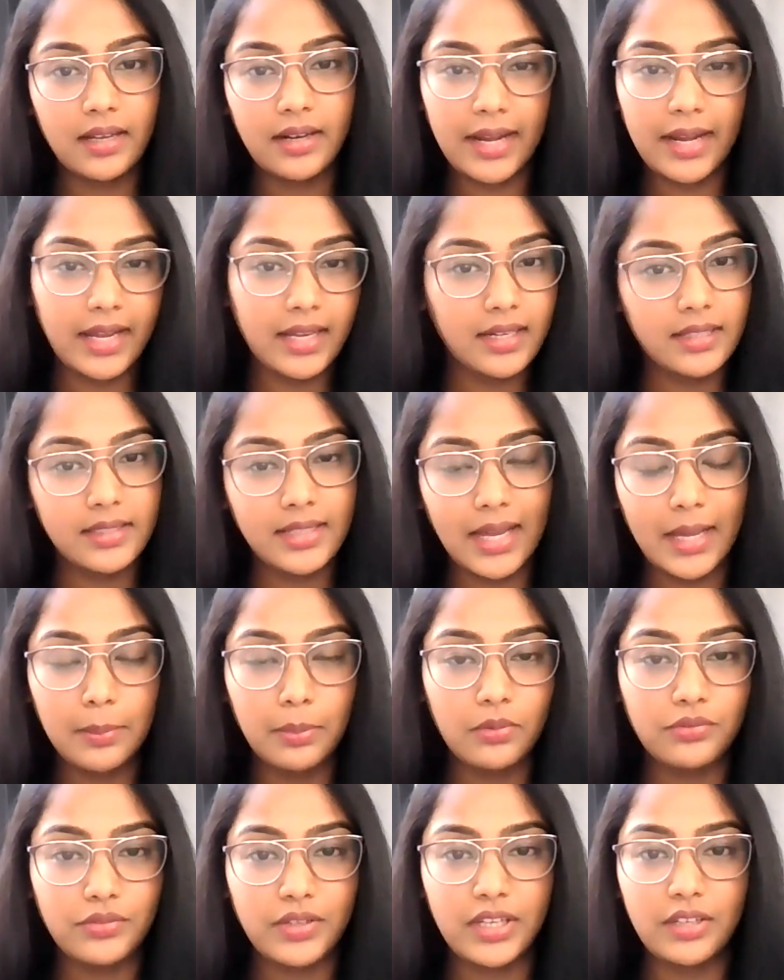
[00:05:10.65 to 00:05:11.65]
regular
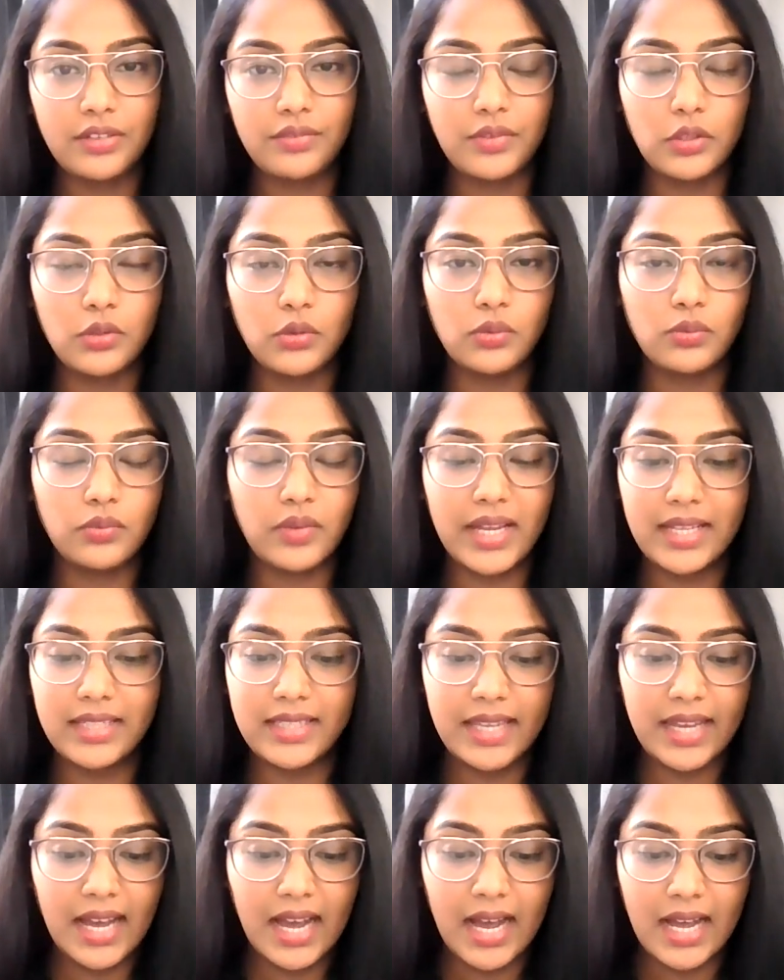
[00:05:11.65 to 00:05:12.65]
type of interview, where
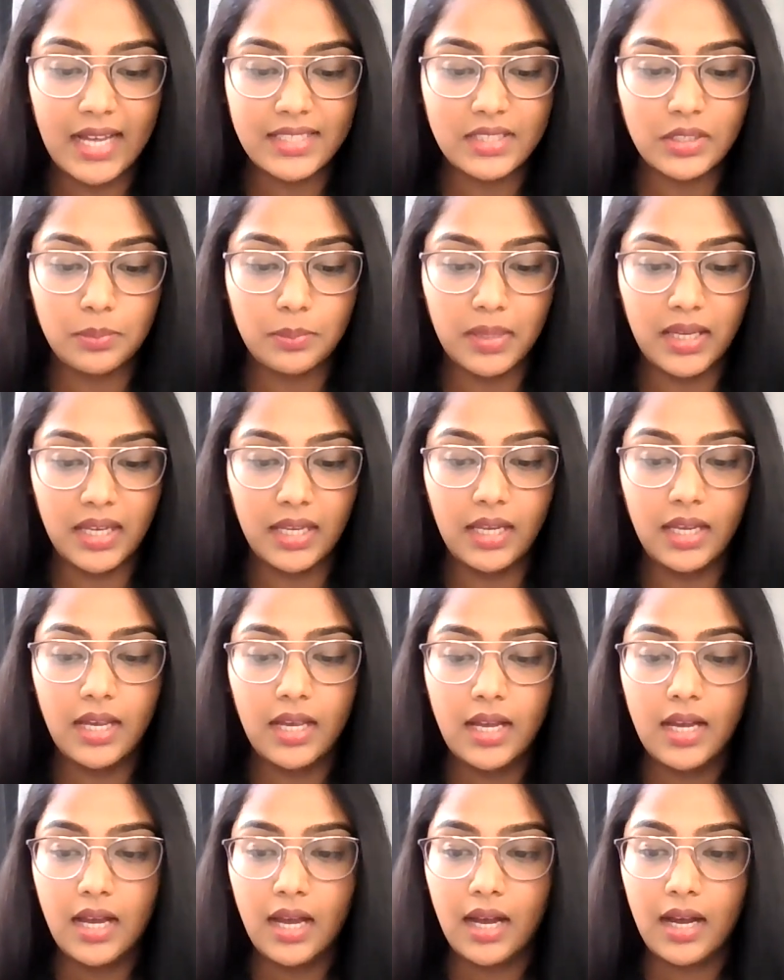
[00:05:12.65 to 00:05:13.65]
they asked me
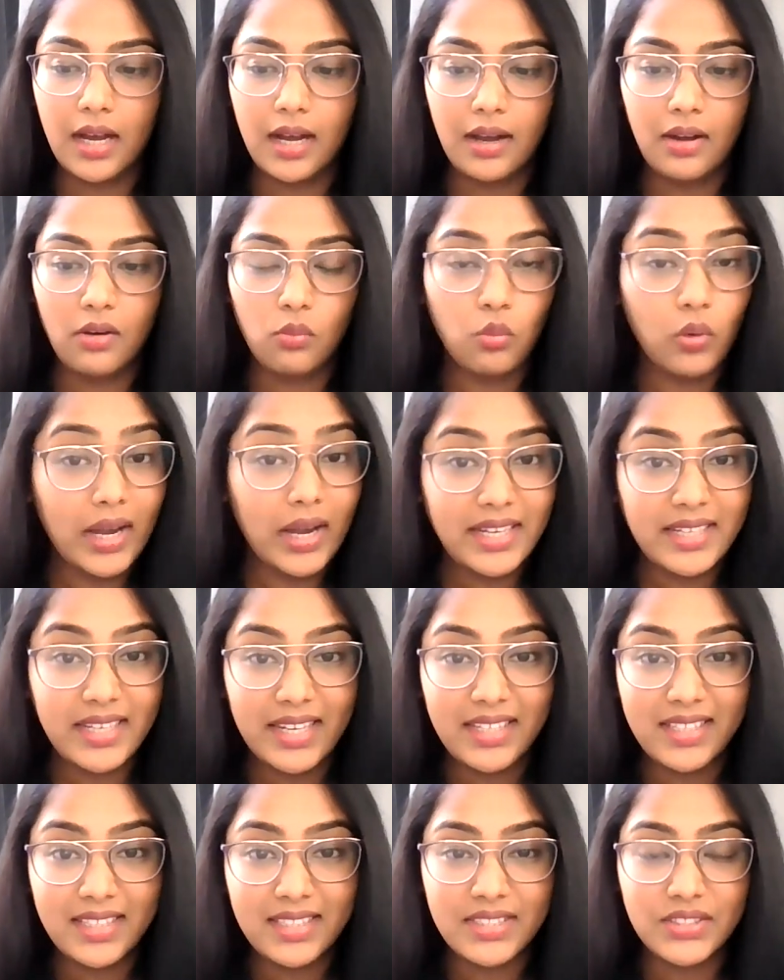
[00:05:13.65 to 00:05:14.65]
why
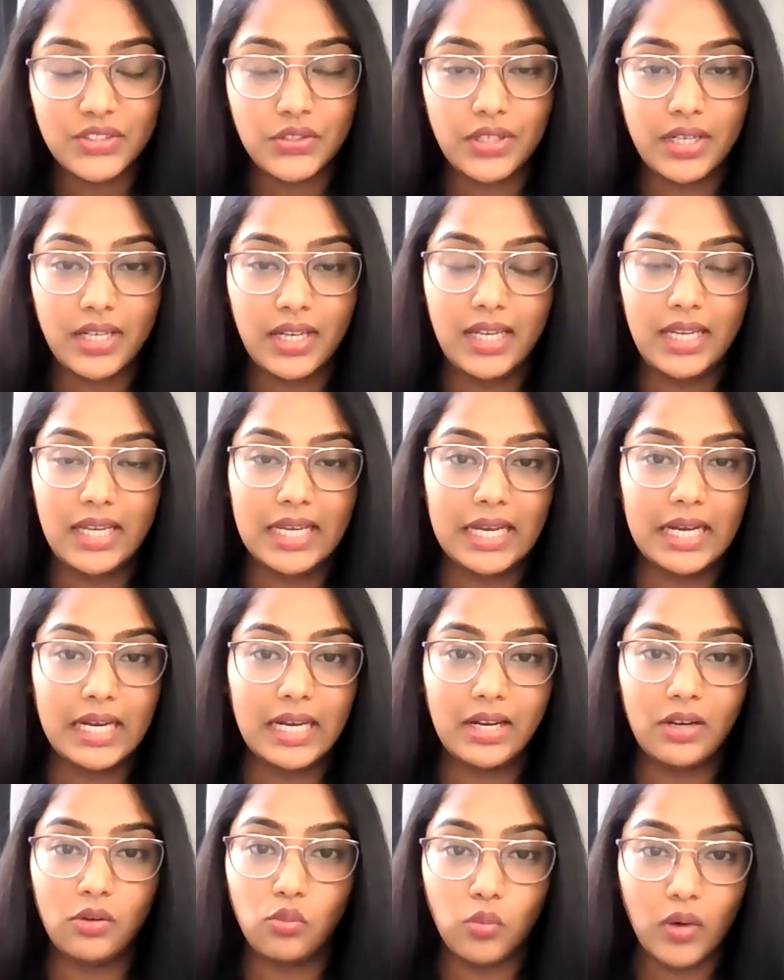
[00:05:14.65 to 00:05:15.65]
dentistry,
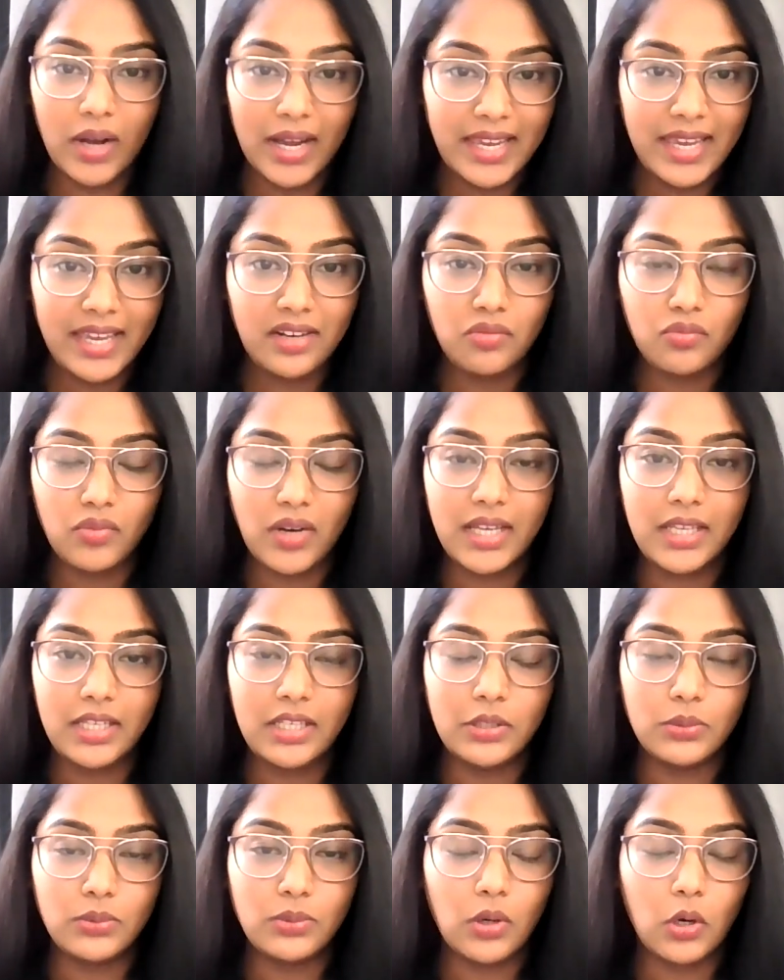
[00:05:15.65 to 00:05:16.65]
why
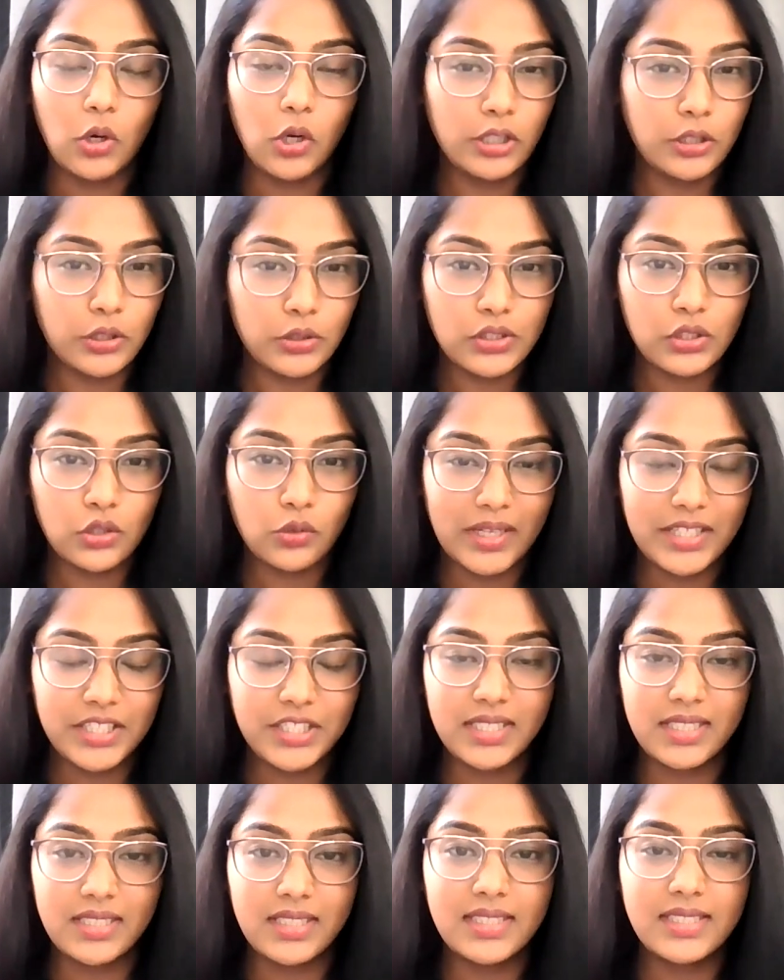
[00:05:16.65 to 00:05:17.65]
NYU, all those
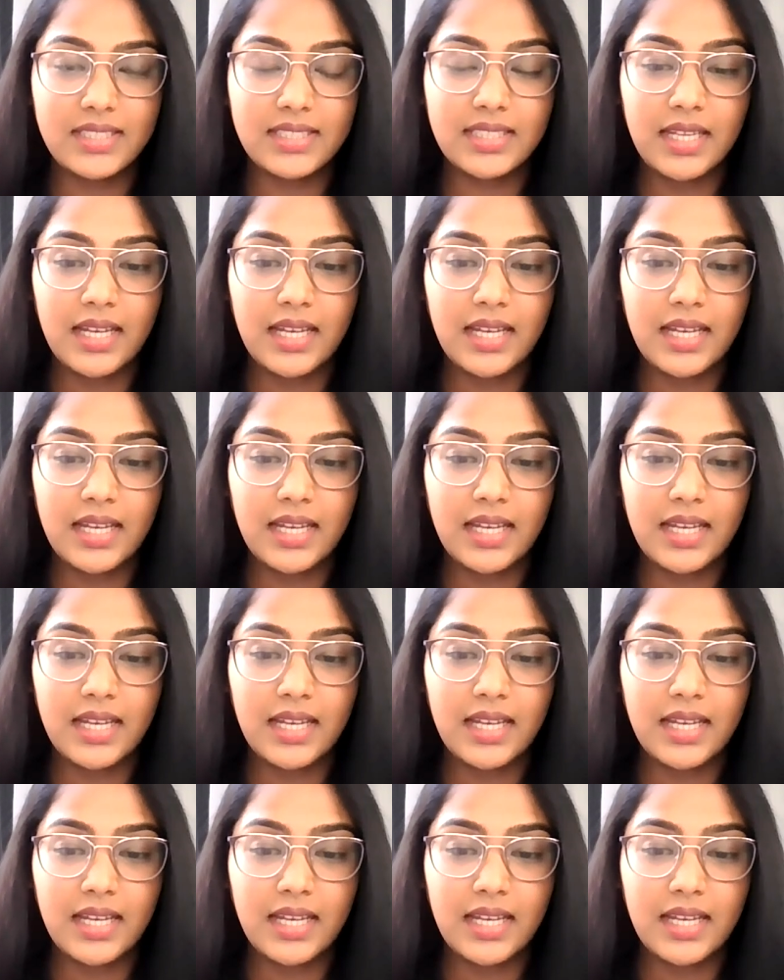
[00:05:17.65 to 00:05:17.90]
questions.